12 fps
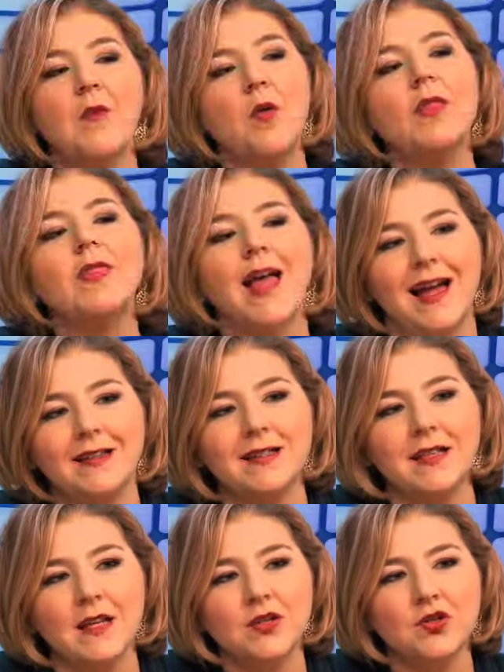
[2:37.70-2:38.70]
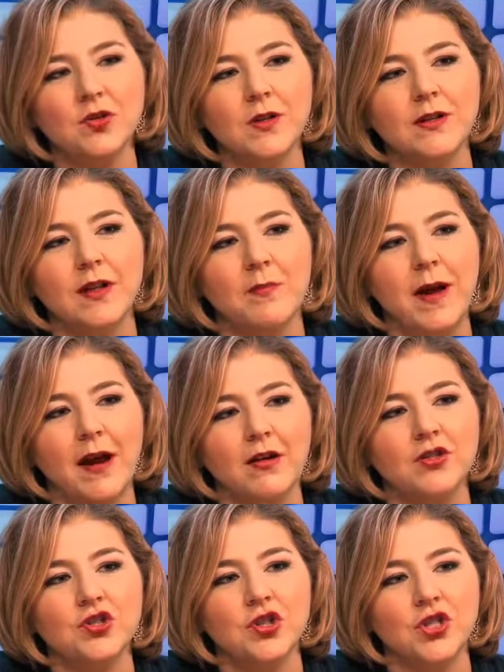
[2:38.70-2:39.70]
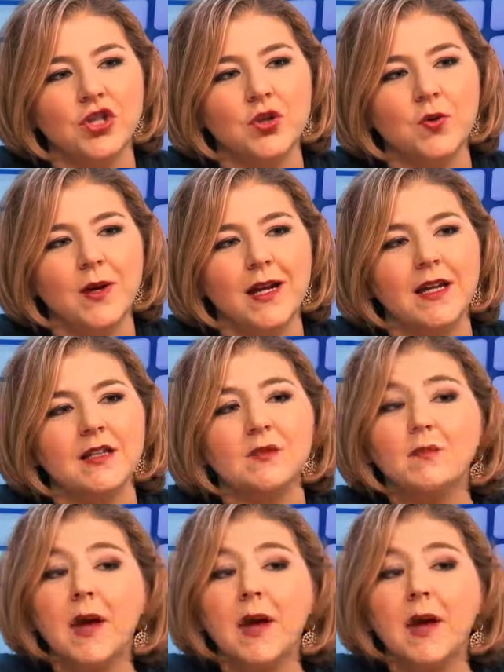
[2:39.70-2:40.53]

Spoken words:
And one last thing, Julie, that parents should do is